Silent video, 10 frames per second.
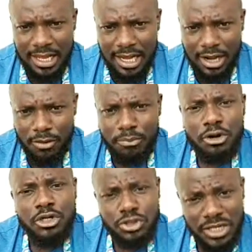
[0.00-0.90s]

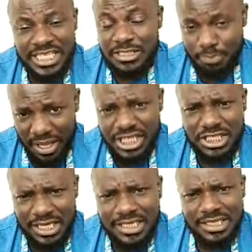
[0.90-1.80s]
uh, did,
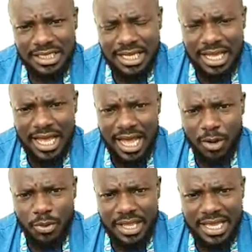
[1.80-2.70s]
especially
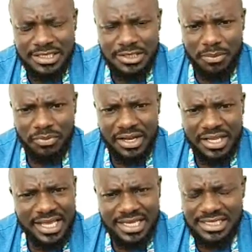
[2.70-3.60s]
uh, we get
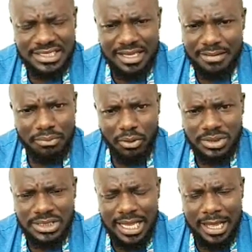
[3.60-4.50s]
something yesterday,
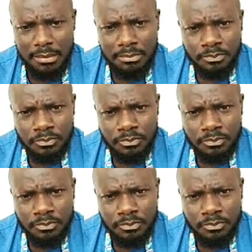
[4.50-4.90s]
but uh,